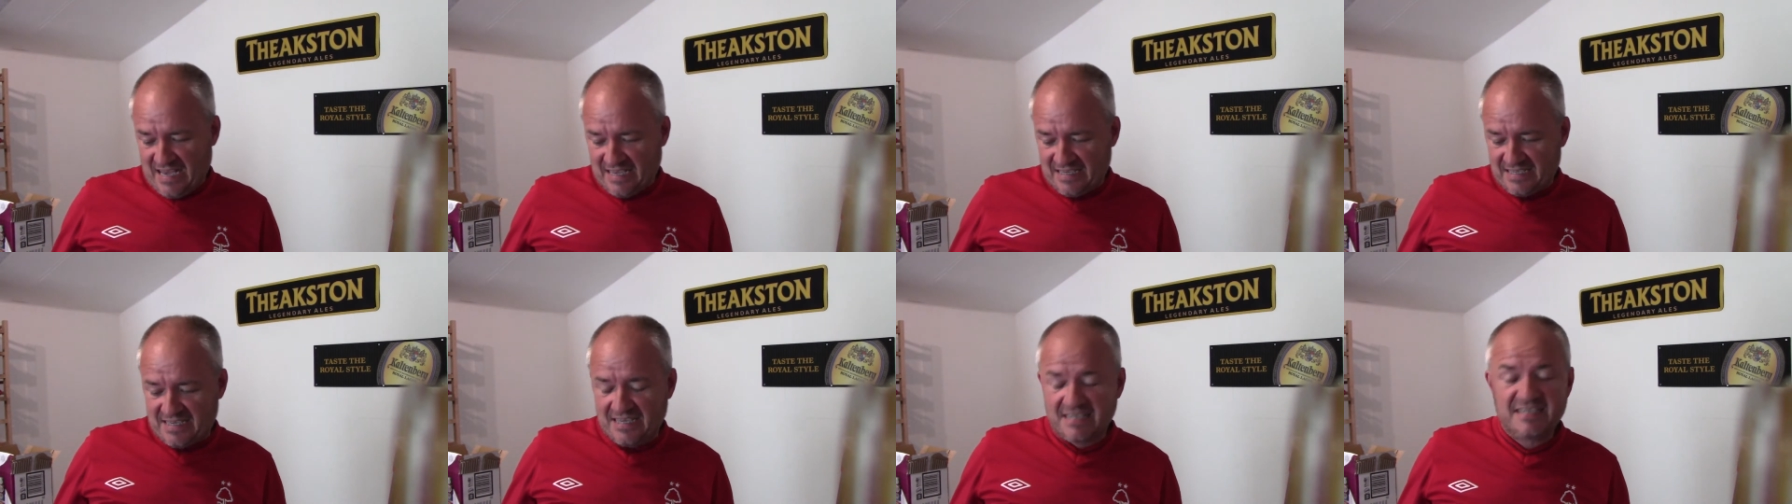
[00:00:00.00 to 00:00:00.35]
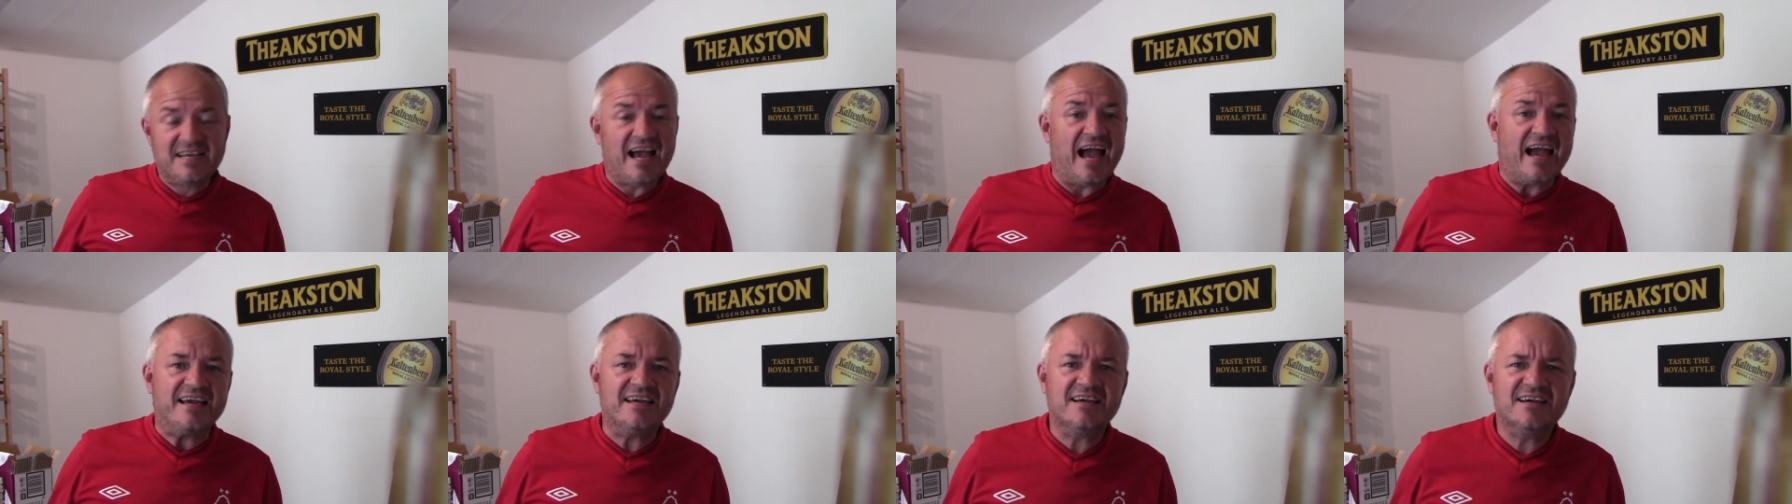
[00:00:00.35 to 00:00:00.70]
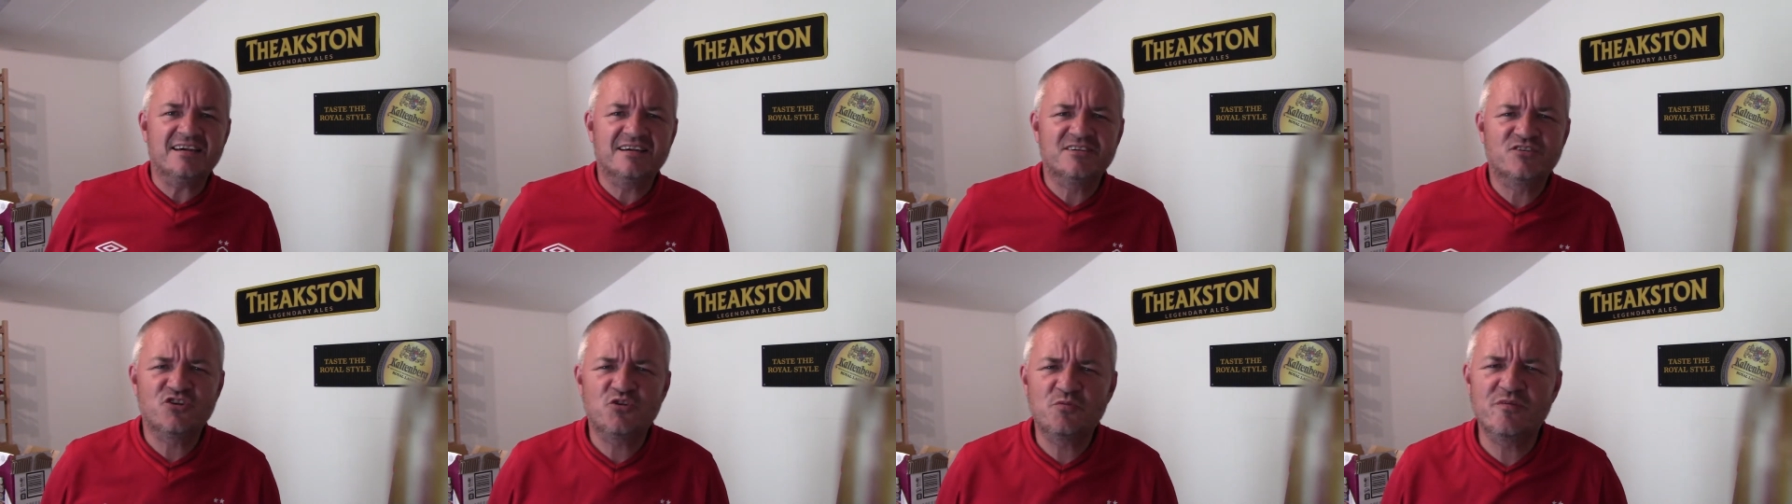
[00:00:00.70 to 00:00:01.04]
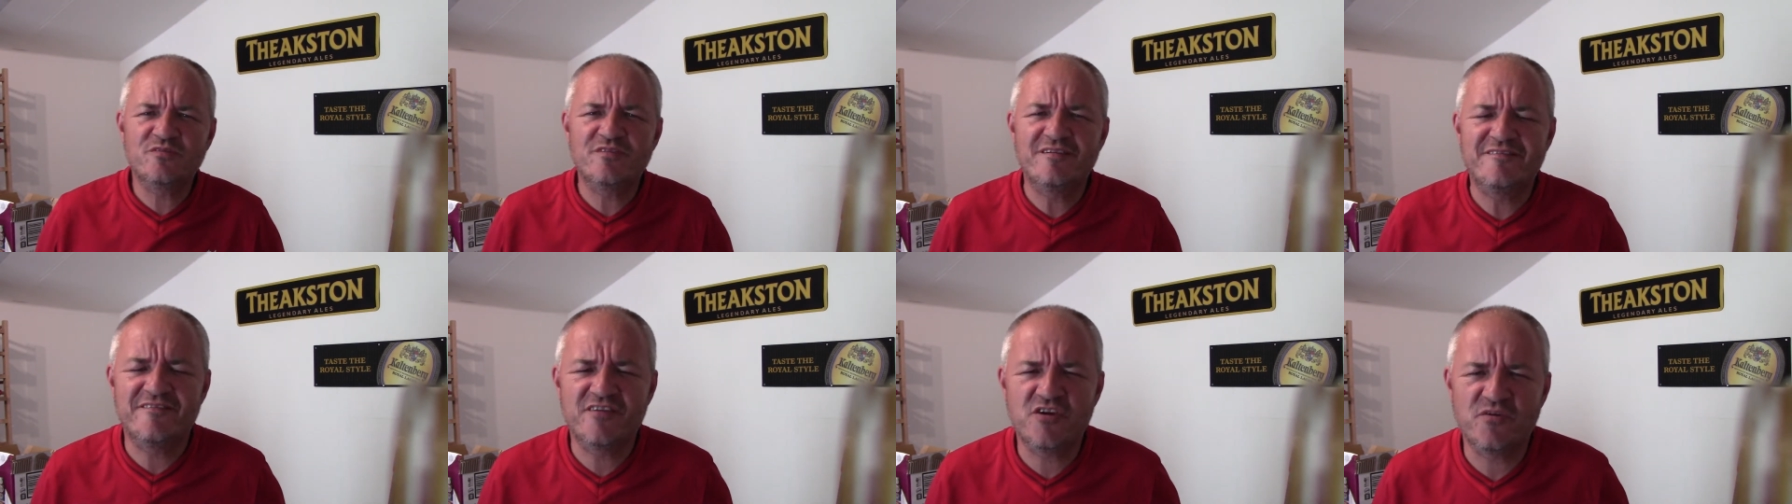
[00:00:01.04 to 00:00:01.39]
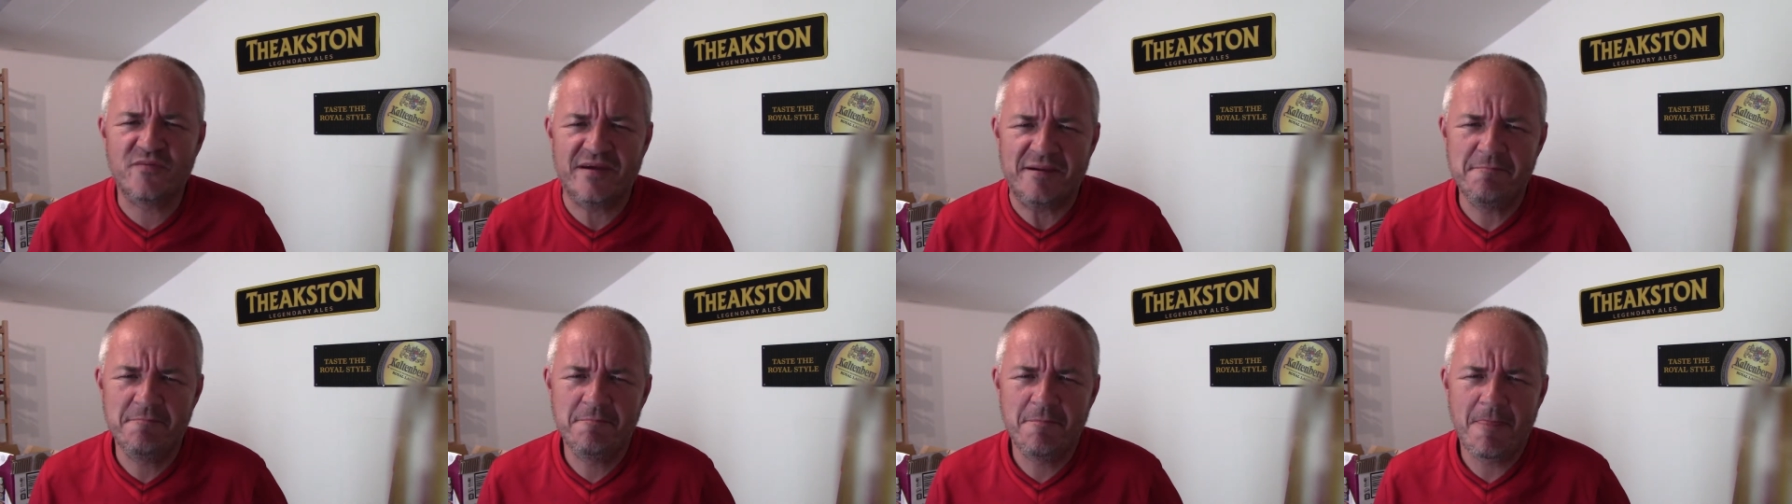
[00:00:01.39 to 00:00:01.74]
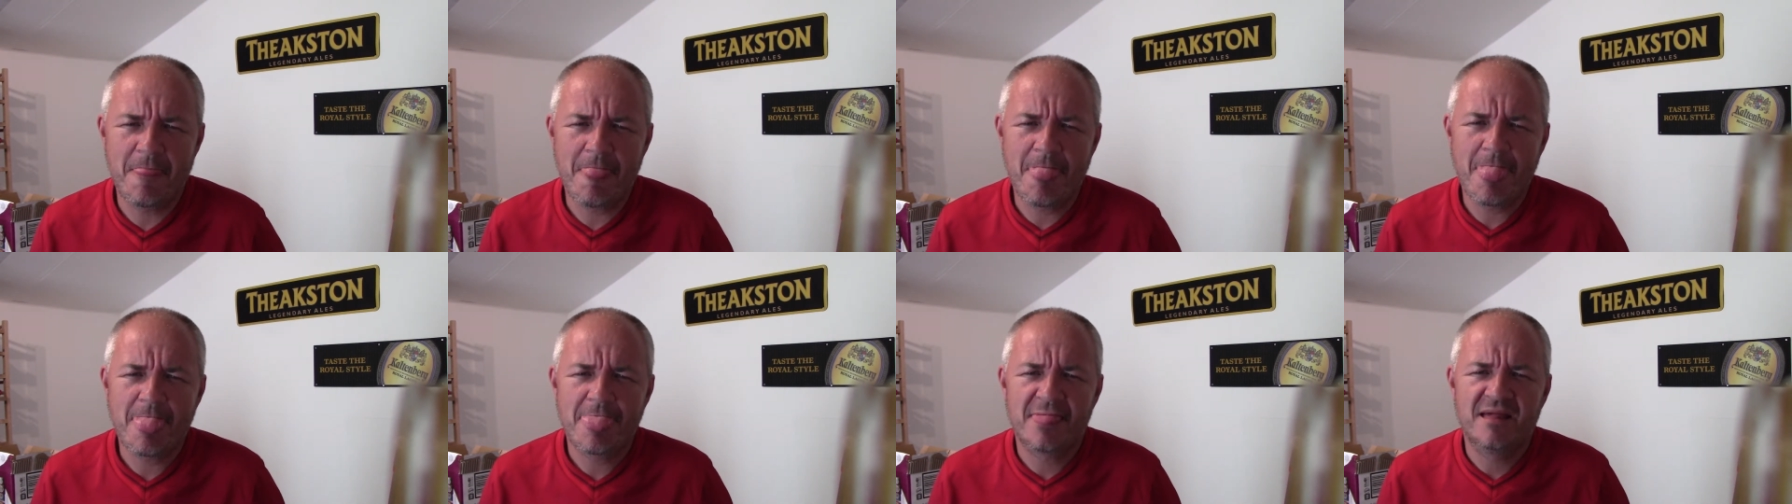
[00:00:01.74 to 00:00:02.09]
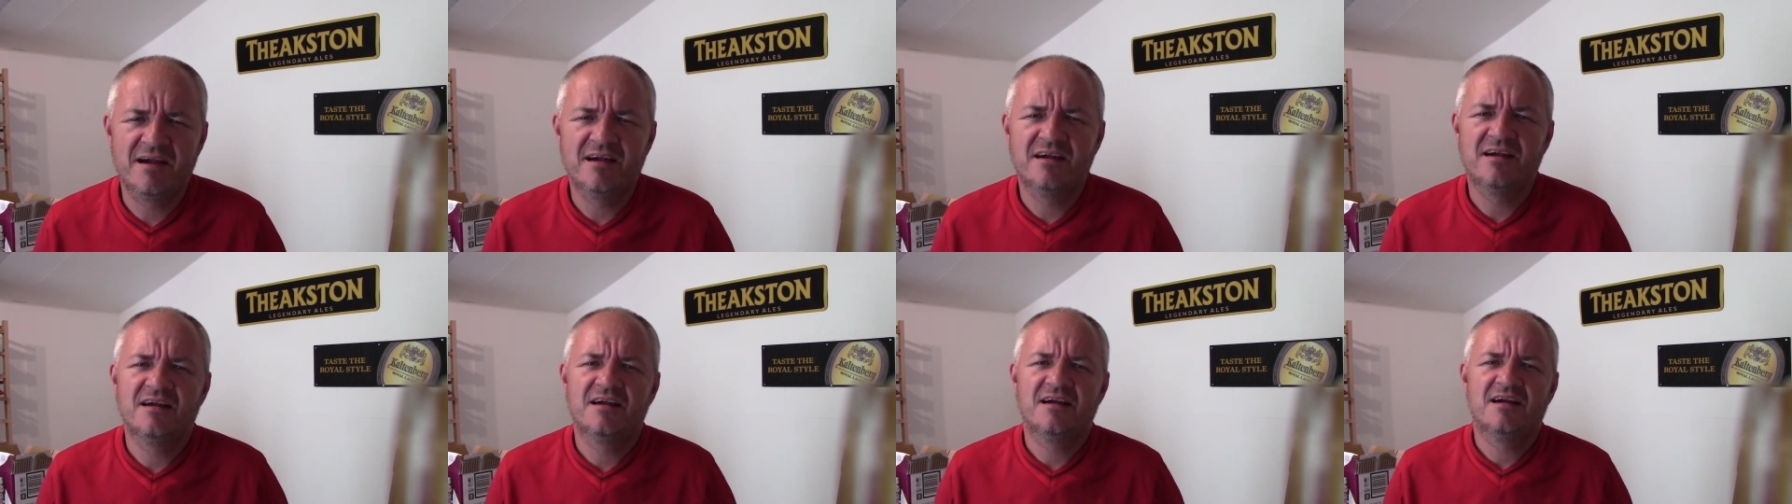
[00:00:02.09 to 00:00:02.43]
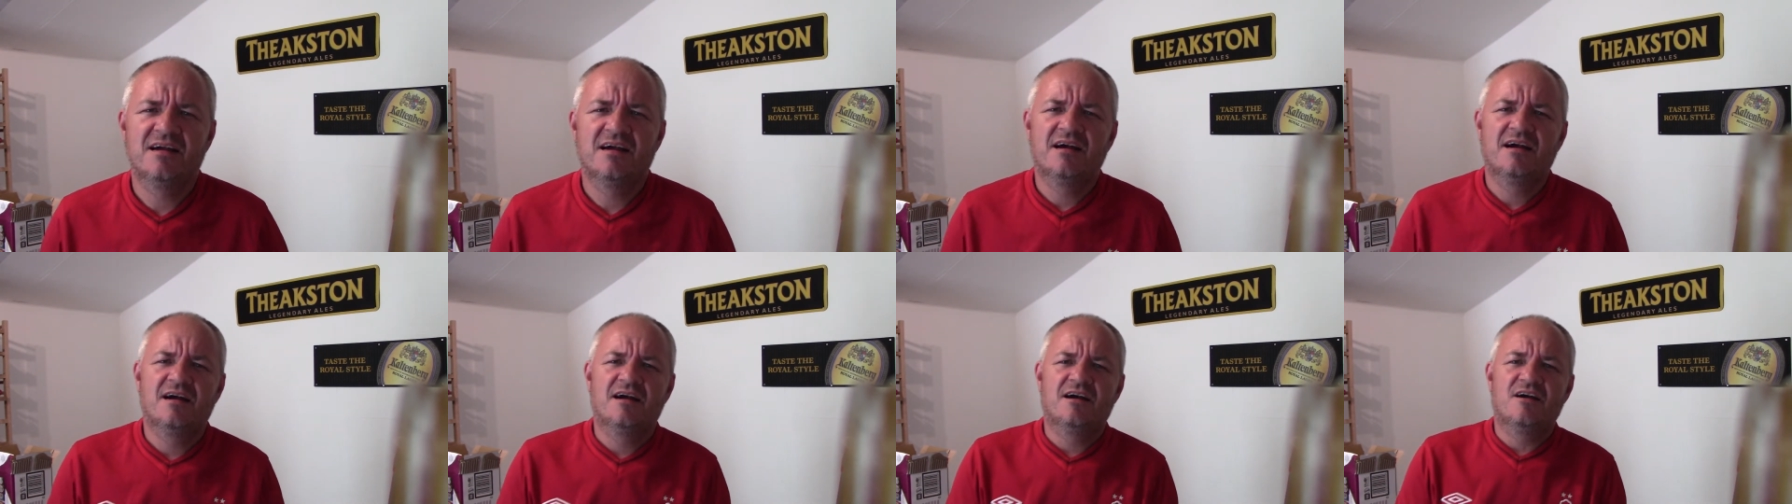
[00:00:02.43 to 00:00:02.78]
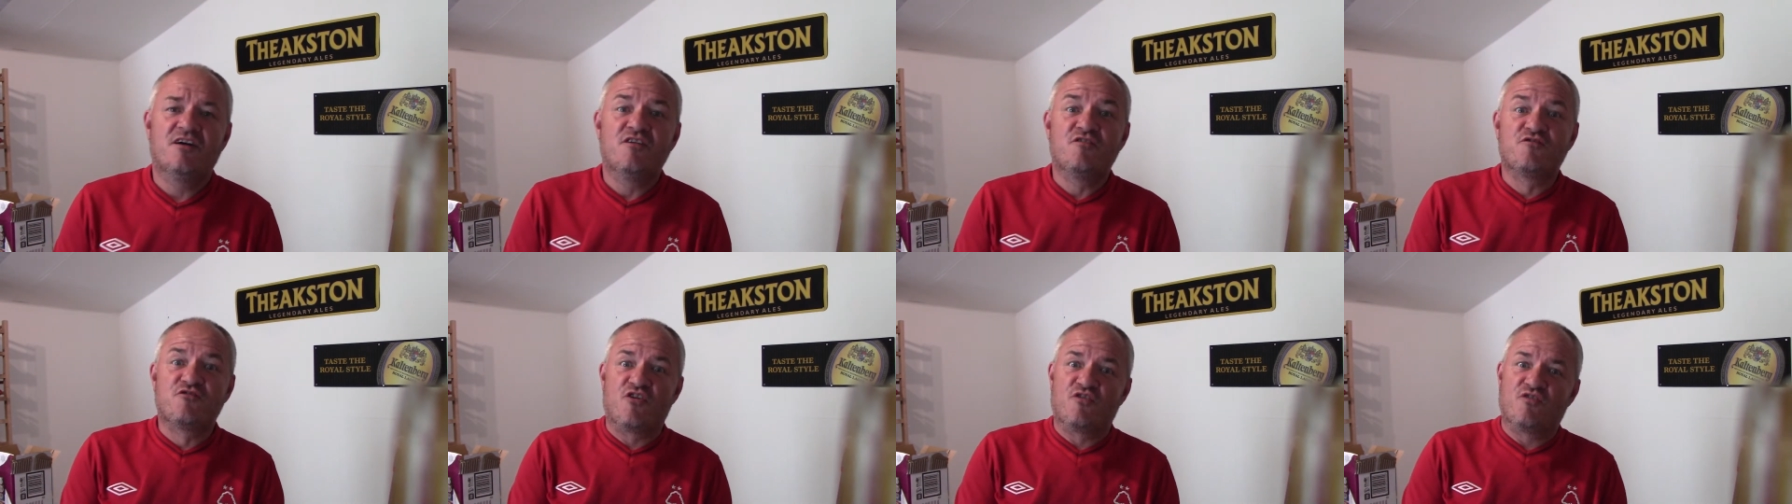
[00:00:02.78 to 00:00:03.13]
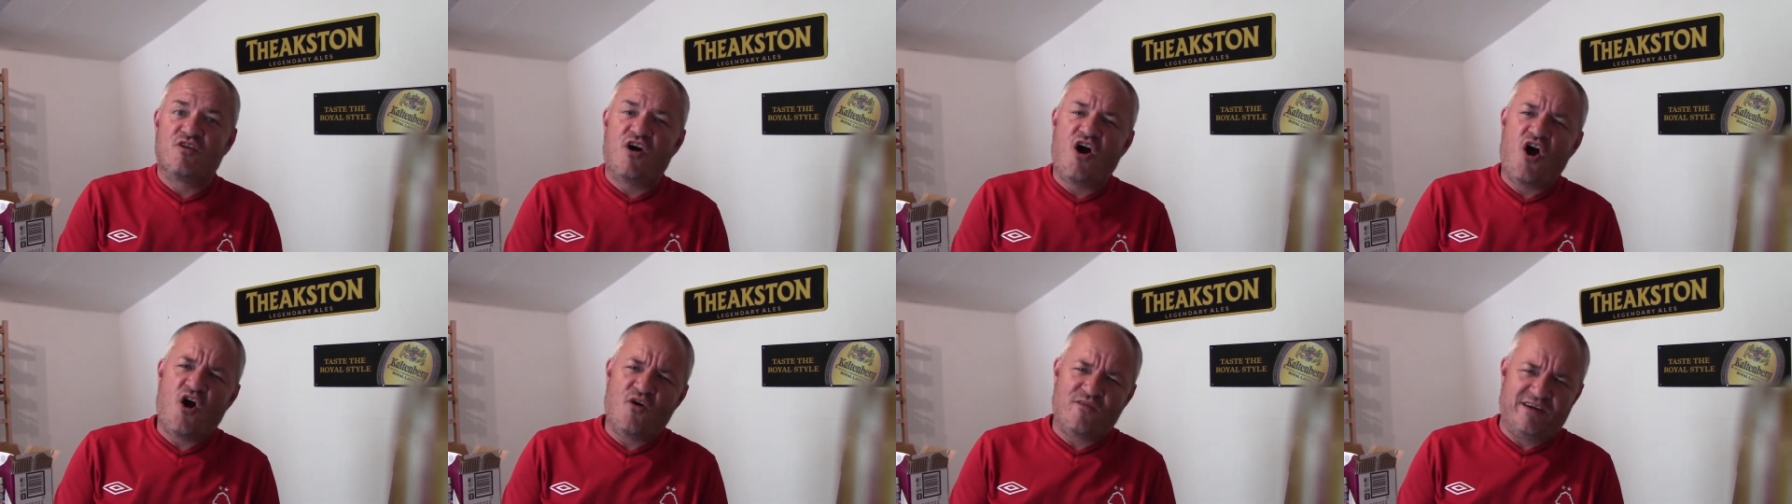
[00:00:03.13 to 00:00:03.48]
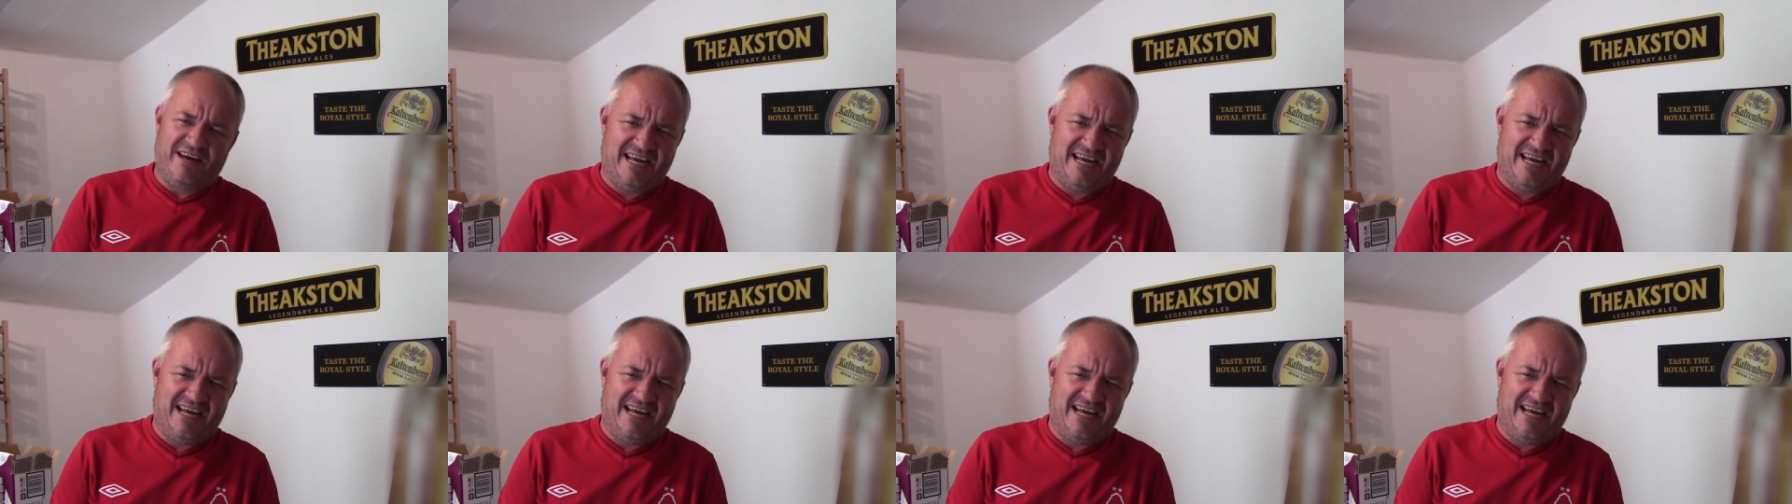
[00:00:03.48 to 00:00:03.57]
Today, I'm going to be reviewing Ferrari